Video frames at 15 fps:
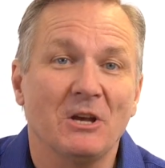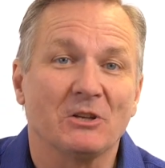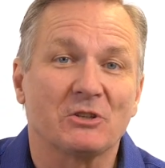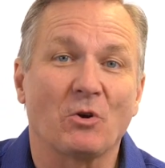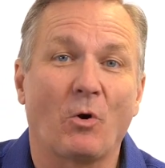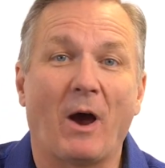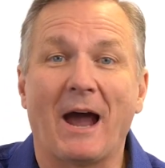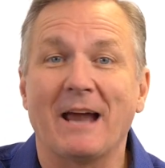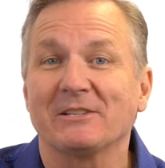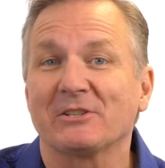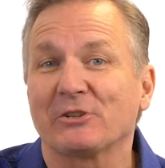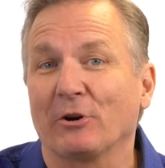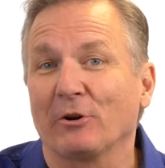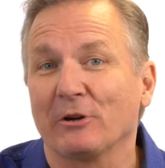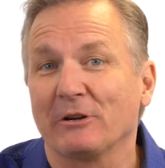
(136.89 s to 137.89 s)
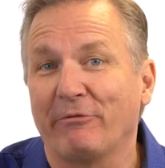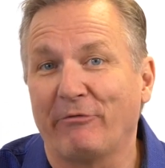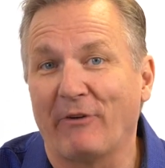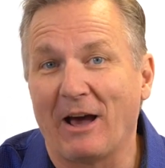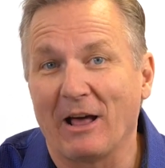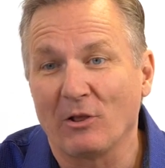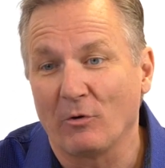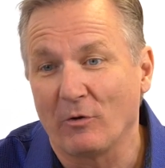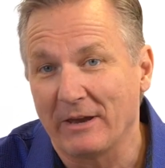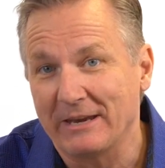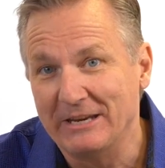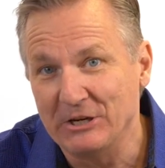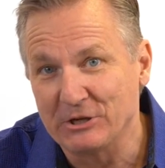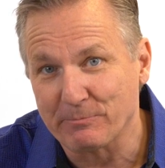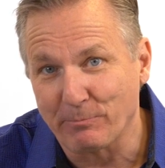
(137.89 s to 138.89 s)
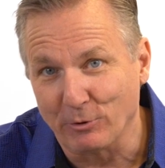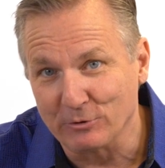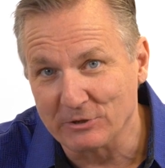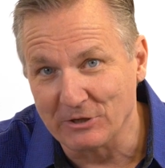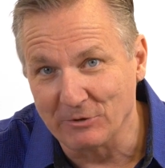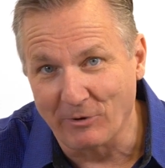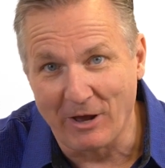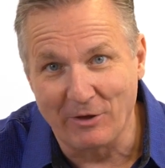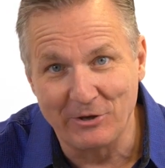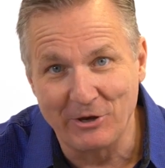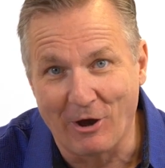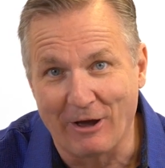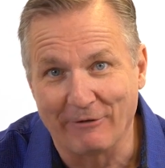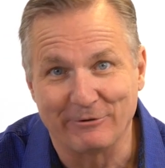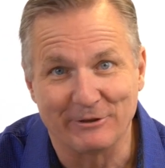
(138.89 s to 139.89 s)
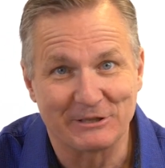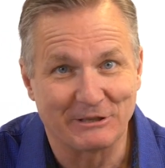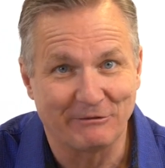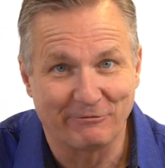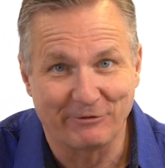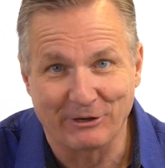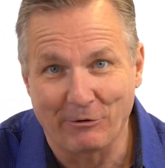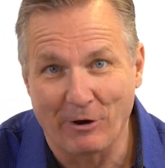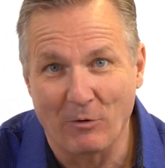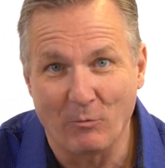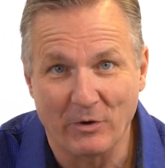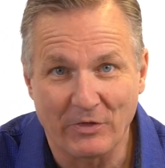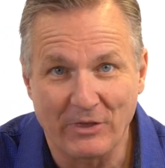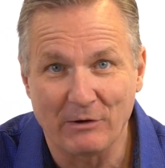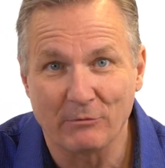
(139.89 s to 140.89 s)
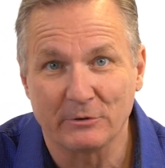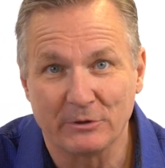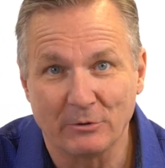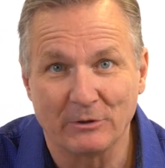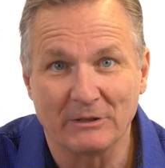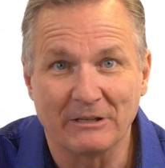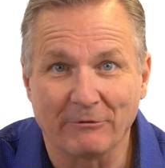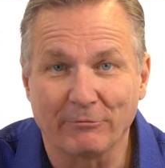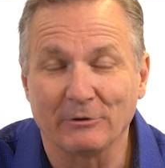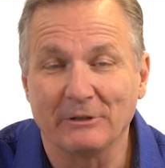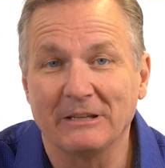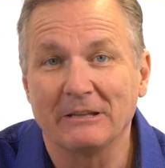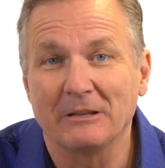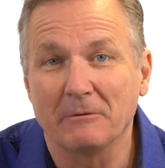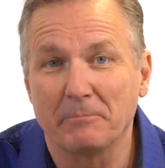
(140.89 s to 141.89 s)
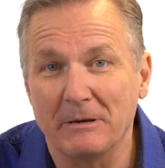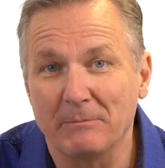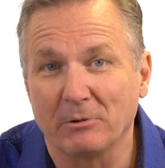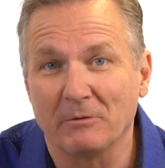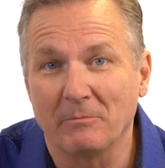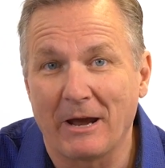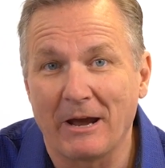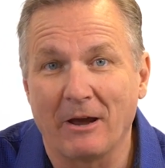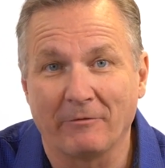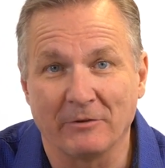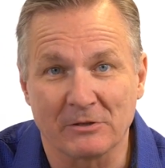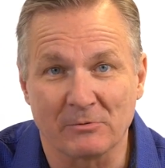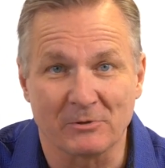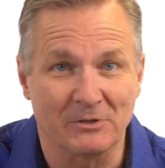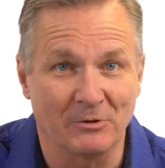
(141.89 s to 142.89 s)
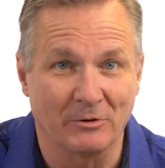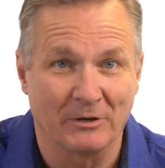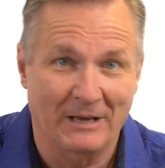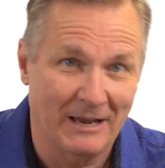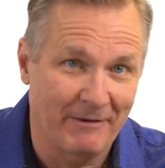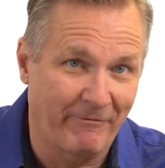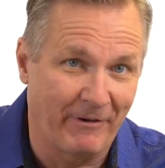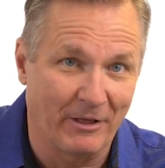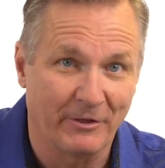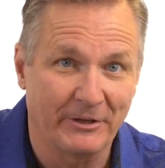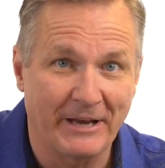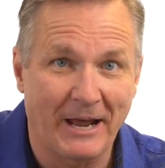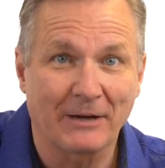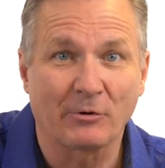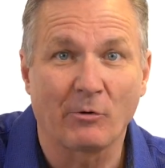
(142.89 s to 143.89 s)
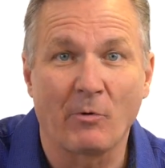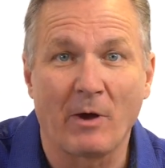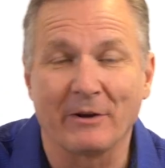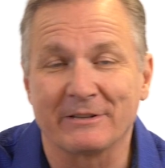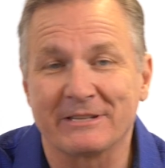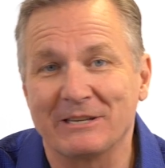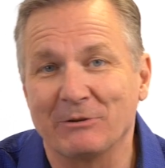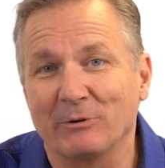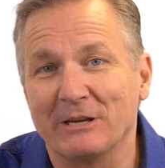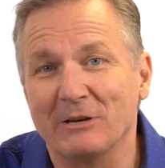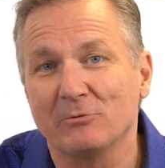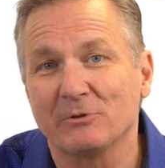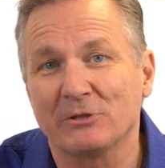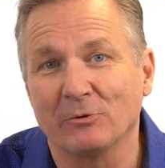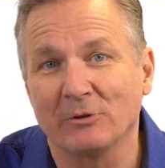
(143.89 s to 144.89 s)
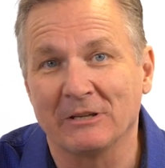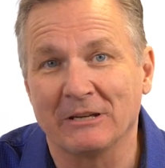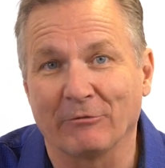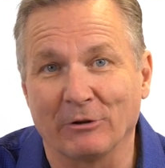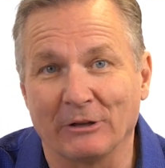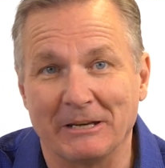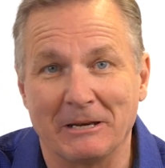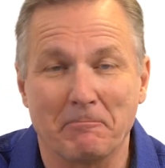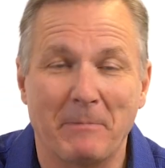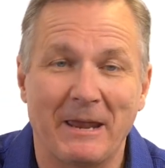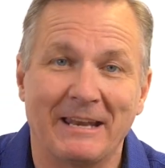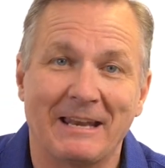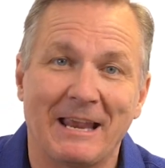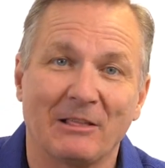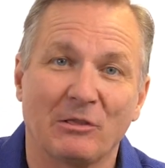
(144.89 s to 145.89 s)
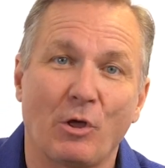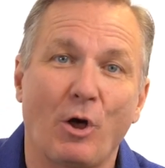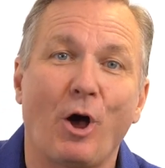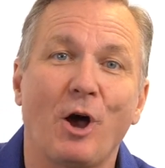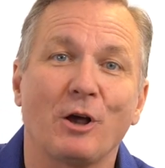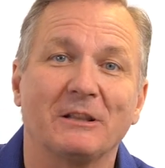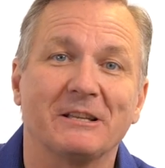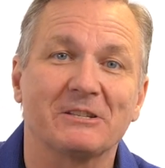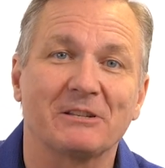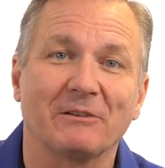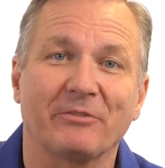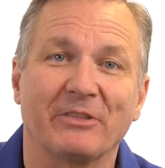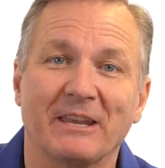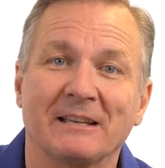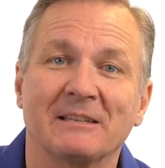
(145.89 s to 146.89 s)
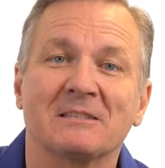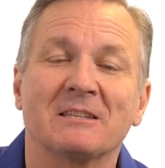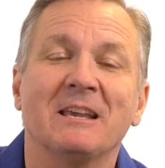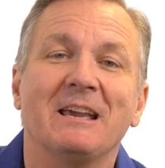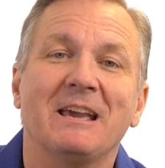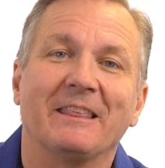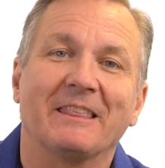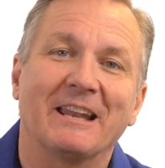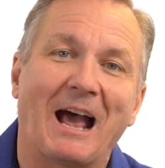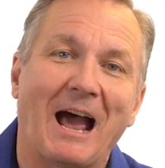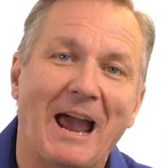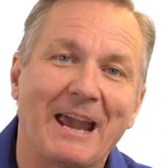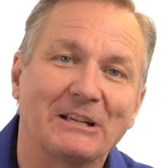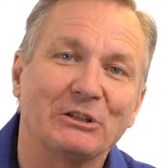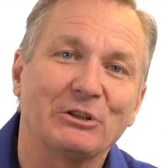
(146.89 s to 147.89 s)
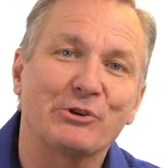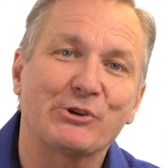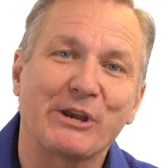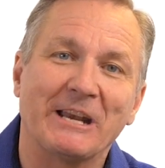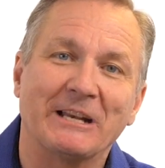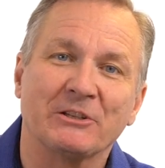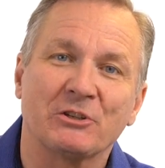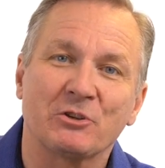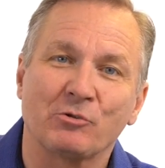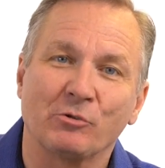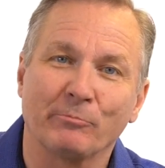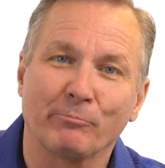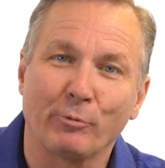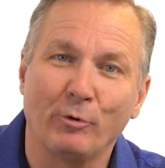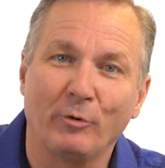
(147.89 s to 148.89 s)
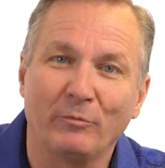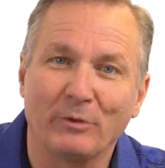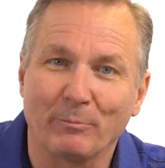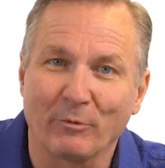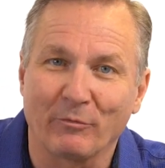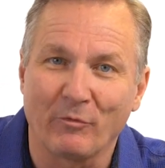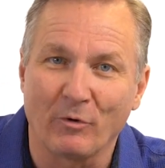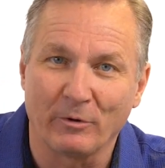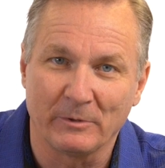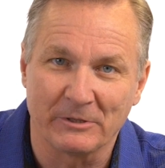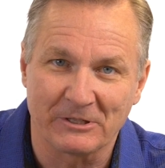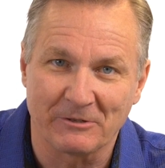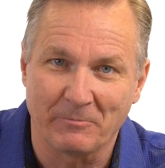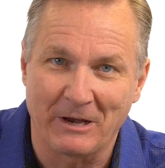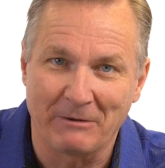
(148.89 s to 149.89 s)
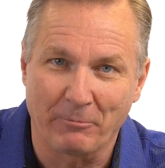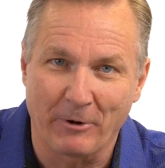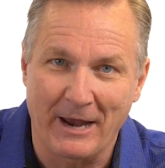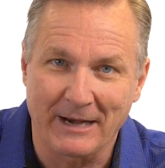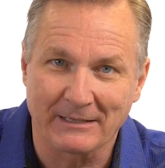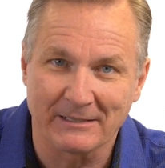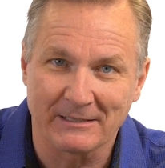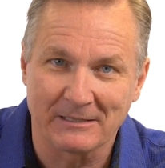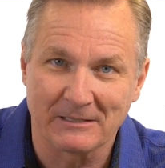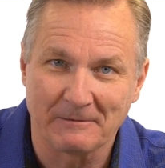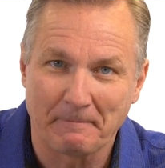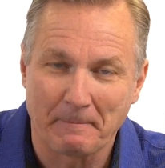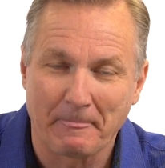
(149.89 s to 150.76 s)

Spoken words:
So I started to follow each person around the office and figure out what they were doing differently than the people in my office was doing. I followed the doctor around to see what he was doing differently and made a long list of things that I could change to improve the performance of my practice.